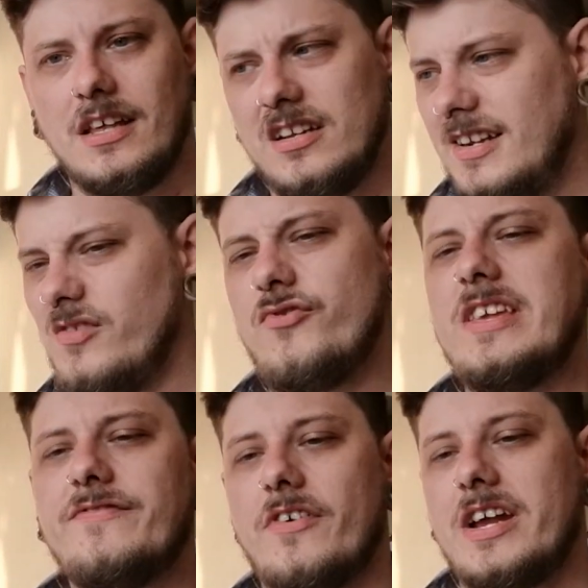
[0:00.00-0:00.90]

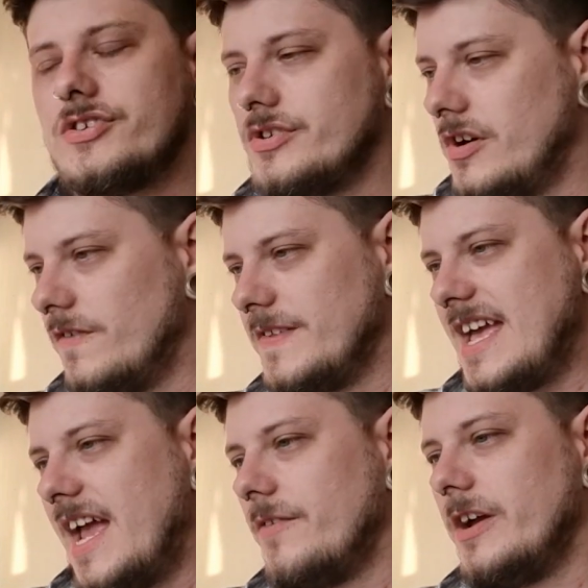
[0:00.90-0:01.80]
refresh of the
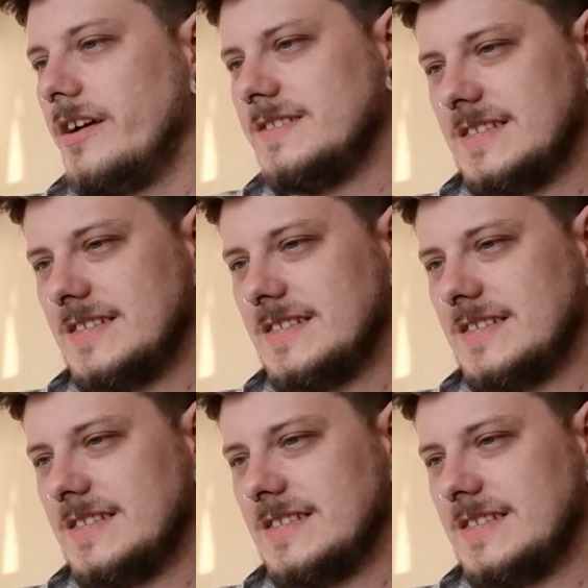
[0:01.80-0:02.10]
area.